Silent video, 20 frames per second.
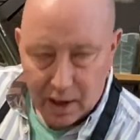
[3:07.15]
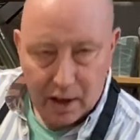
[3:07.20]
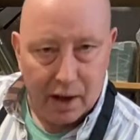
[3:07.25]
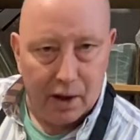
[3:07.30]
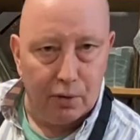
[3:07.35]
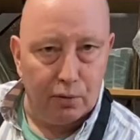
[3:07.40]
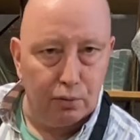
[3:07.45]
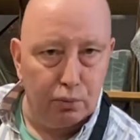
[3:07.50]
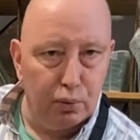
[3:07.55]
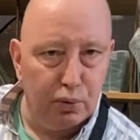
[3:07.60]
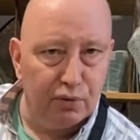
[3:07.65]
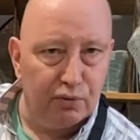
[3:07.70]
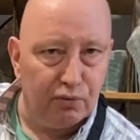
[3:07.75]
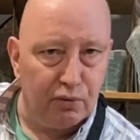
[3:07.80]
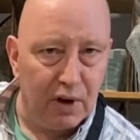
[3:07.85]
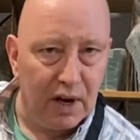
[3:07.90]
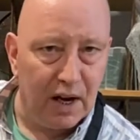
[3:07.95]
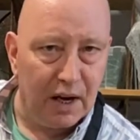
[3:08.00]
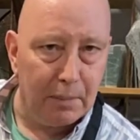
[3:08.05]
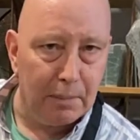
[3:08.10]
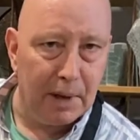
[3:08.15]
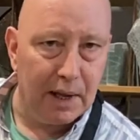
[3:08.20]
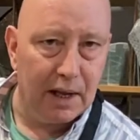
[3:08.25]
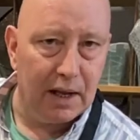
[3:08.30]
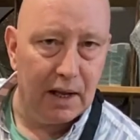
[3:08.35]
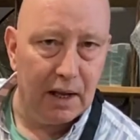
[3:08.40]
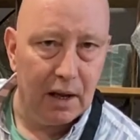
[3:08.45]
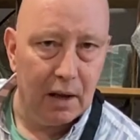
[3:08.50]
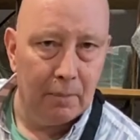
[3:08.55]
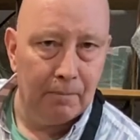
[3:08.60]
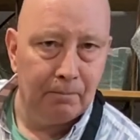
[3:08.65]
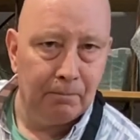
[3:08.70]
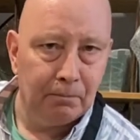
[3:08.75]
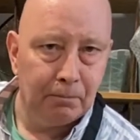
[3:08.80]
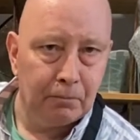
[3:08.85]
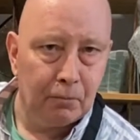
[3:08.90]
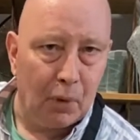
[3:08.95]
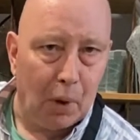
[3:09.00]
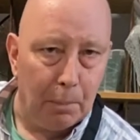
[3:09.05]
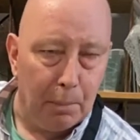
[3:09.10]
It wouldn't really be
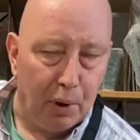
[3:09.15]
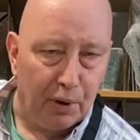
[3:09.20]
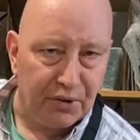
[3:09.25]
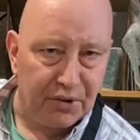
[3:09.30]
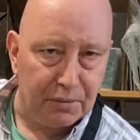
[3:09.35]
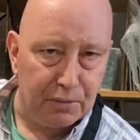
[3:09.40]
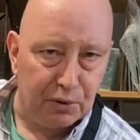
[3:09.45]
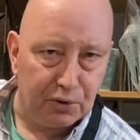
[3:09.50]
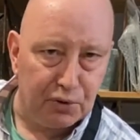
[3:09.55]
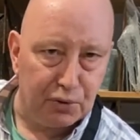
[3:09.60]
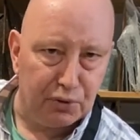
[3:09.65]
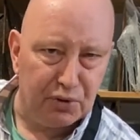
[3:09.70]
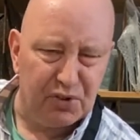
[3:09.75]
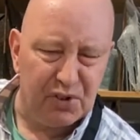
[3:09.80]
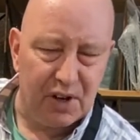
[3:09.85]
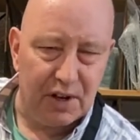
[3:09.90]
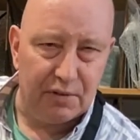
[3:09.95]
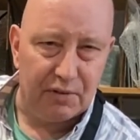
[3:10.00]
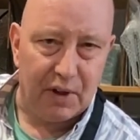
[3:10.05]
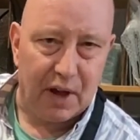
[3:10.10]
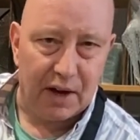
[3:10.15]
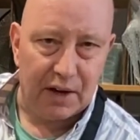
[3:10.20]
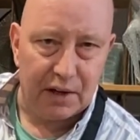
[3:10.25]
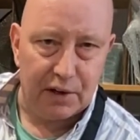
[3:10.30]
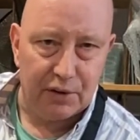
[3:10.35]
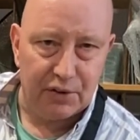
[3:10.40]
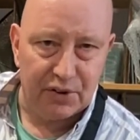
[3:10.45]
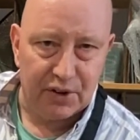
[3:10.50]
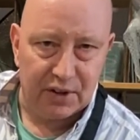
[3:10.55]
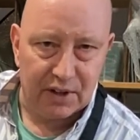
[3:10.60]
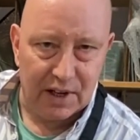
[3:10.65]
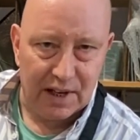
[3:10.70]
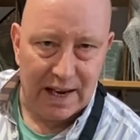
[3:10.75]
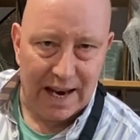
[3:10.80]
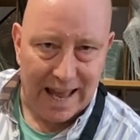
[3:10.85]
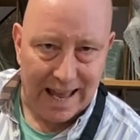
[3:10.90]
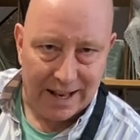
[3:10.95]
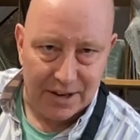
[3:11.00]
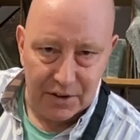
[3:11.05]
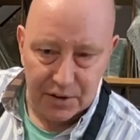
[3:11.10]
possible to achieve that using the
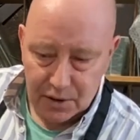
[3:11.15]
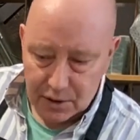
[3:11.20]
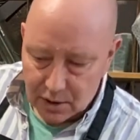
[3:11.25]
lead